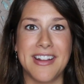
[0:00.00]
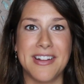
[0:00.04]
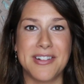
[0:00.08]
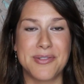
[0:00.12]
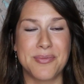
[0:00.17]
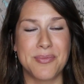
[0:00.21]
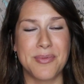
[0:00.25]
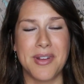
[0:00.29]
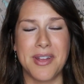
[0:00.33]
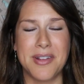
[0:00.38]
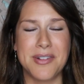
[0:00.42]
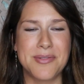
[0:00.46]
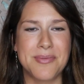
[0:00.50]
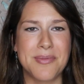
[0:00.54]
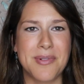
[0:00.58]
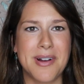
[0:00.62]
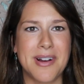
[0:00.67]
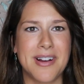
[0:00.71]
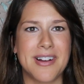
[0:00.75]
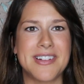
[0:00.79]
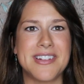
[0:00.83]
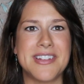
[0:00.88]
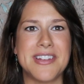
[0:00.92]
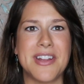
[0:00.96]
It's, it's
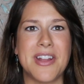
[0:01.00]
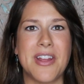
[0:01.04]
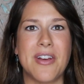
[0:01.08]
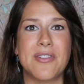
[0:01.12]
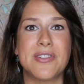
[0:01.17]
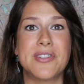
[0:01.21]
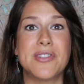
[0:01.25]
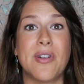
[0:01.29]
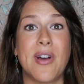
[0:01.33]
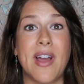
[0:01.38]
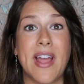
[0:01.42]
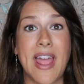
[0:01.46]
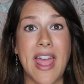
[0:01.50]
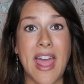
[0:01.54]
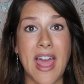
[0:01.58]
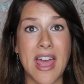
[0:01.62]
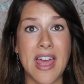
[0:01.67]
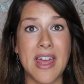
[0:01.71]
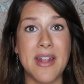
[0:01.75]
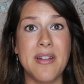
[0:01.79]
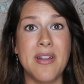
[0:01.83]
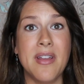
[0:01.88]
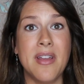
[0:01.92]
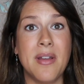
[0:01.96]
worked, you know. So I
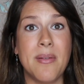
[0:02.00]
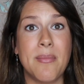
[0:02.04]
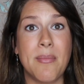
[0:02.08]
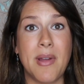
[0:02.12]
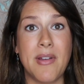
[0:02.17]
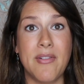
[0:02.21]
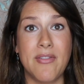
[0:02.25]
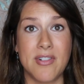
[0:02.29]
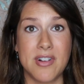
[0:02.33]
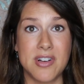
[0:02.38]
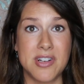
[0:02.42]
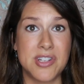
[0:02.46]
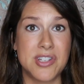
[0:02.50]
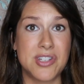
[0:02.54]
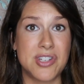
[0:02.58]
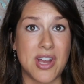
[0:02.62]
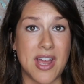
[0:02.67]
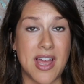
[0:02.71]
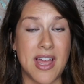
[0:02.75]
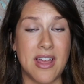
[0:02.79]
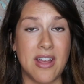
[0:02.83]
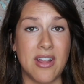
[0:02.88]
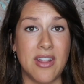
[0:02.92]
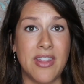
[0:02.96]
had my first
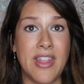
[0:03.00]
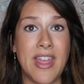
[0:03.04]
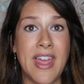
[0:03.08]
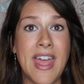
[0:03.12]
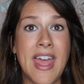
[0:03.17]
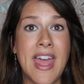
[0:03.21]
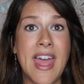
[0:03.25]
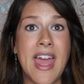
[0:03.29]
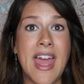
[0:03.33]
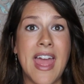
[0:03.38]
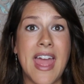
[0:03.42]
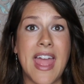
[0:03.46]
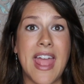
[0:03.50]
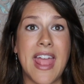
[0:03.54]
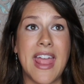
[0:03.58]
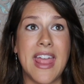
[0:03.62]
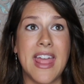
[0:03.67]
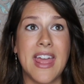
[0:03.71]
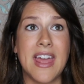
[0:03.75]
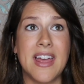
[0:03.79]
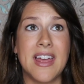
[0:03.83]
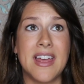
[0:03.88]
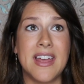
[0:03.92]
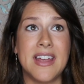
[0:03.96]
child
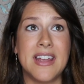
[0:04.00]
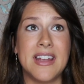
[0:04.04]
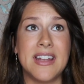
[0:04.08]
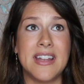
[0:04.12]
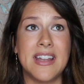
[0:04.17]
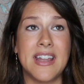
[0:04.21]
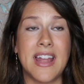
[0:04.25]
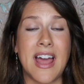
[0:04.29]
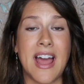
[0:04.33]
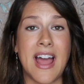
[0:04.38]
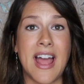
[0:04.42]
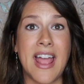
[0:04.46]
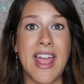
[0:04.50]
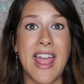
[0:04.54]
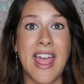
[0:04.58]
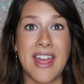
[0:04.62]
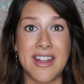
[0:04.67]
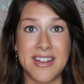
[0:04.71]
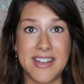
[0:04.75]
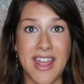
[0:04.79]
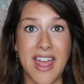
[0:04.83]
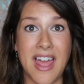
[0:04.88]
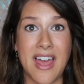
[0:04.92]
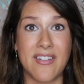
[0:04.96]
and I
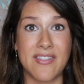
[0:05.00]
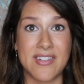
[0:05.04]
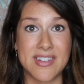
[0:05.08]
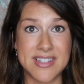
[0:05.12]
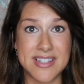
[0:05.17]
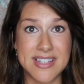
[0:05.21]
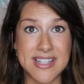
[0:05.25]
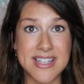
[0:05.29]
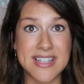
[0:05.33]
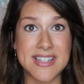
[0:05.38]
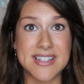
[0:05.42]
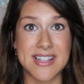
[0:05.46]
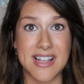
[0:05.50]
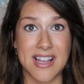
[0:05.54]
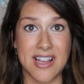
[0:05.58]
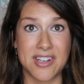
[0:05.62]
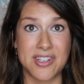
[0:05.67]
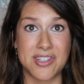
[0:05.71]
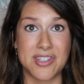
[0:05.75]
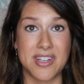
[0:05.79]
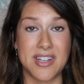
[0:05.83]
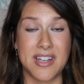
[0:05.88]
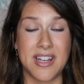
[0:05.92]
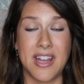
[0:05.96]
had to have a
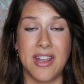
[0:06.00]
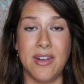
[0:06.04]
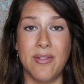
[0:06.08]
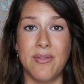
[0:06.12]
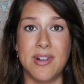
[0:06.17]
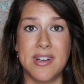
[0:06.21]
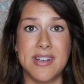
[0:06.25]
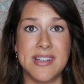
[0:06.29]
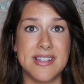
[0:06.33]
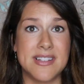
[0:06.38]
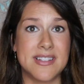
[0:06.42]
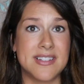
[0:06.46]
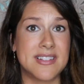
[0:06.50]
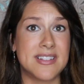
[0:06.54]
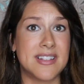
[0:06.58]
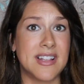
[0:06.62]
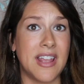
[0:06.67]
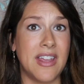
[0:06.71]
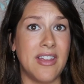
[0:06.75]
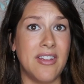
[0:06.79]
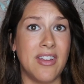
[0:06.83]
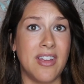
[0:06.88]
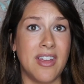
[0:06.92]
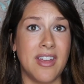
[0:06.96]
C-section. It was
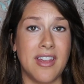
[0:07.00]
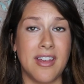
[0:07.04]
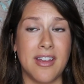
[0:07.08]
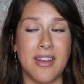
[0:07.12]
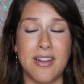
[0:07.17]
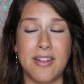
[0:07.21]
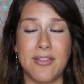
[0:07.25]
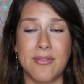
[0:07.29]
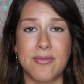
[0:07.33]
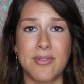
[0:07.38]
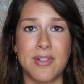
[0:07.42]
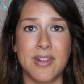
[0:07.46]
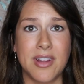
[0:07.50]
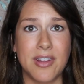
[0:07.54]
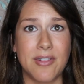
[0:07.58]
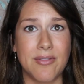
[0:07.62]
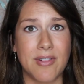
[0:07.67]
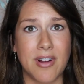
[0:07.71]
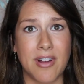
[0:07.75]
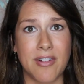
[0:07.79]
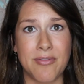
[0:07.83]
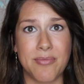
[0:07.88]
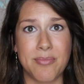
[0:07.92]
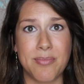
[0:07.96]
a really
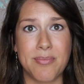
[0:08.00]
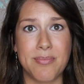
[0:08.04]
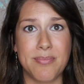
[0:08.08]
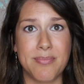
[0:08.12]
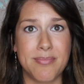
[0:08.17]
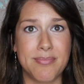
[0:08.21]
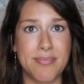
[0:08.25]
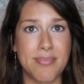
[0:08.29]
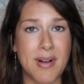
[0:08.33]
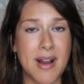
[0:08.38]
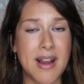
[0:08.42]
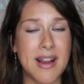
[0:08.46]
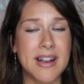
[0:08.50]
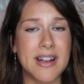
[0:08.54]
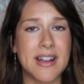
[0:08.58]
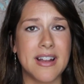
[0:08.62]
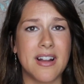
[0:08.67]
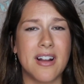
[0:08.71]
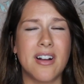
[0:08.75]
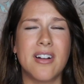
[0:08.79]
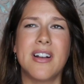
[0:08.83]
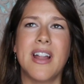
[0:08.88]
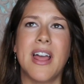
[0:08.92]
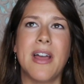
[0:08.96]
rough,
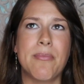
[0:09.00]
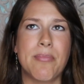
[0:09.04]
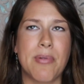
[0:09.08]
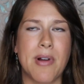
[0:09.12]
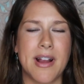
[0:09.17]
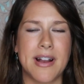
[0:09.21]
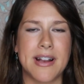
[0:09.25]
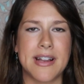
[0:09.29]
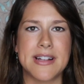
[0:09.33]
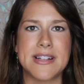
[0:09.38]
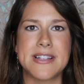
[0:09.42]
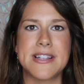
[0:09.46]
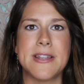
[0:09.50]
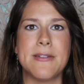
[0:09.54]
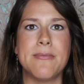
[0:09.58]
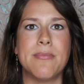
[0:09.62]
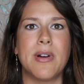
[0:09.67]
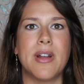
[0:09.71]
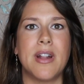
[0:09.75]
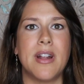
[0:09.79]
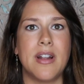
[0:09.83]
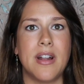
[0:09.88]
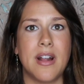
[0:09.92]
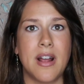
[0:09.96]
preg or not pregnancy,
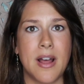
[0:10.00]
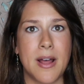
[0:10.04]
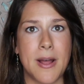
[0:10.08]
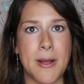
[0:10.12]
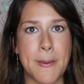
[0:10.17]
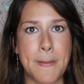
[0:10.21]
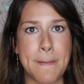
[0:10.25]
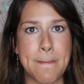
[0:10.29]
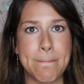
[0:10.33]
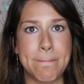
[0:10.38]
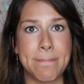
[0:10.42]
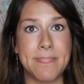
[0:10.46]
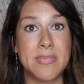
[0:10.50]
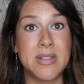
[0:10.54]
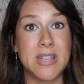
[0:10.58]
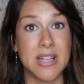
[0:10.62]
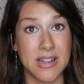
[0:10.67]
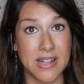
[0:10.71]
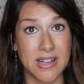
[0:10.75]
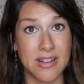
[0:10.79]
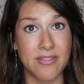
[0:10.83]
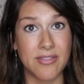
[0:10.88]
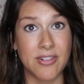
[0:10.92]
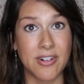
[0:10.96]
but um,
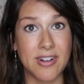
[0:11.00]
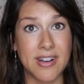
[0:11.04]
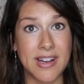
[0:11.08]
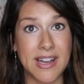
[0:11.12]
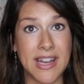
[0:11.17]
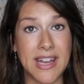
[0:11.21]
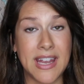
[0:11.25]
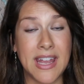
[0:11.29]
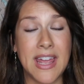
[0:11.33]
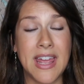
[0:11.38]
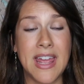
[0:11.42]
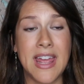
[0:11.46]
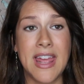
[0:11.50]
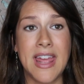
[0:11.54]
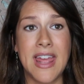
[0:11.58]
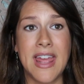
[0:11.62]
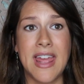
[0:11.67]
delivery.